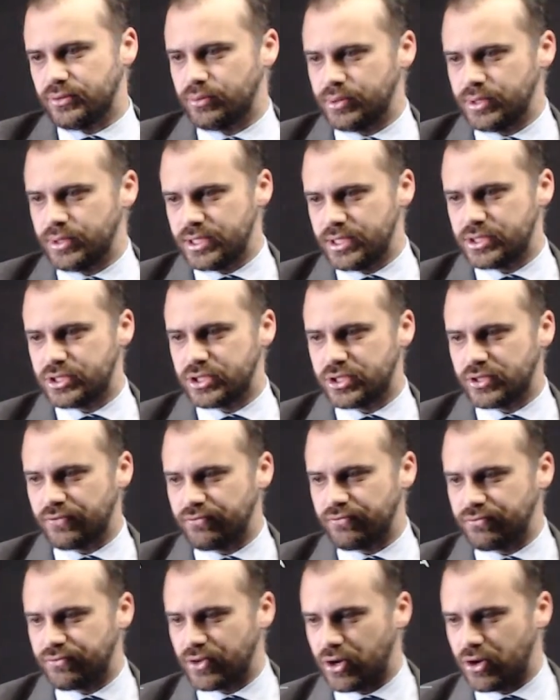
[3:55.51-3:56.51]
we need to
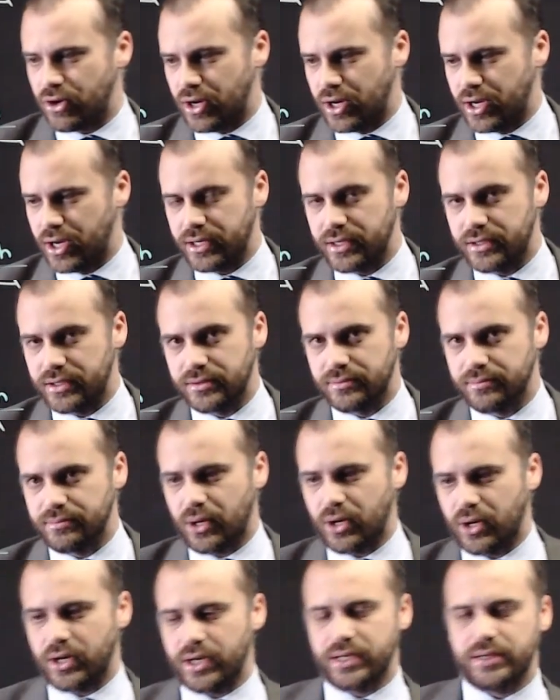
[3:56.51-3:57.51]
divide
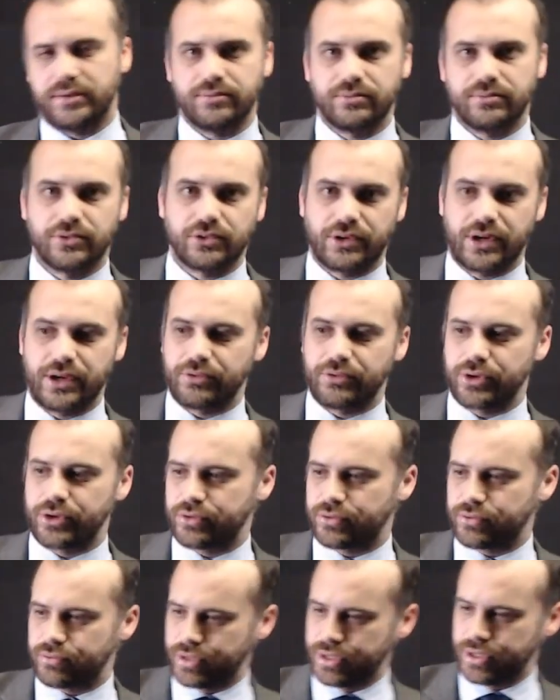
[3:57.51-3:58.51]
by 3
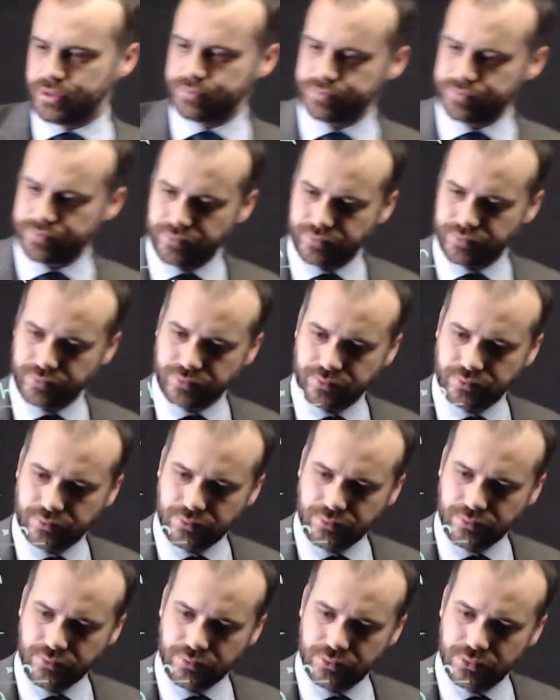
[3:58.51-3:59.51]
root 3.
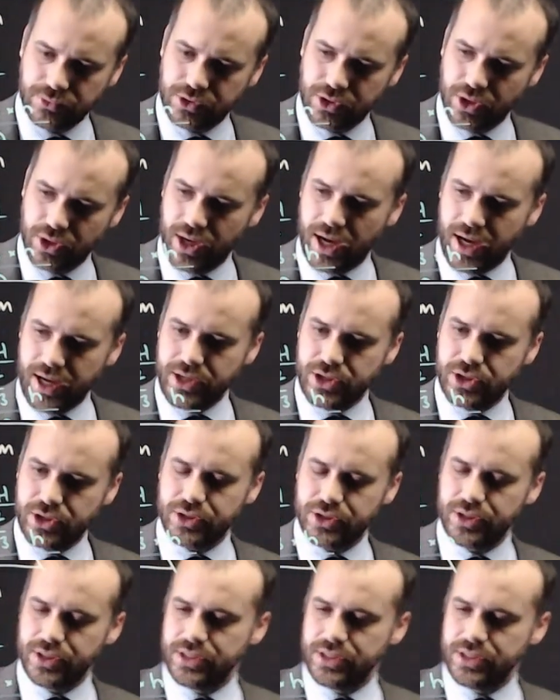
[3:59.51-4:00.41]
So h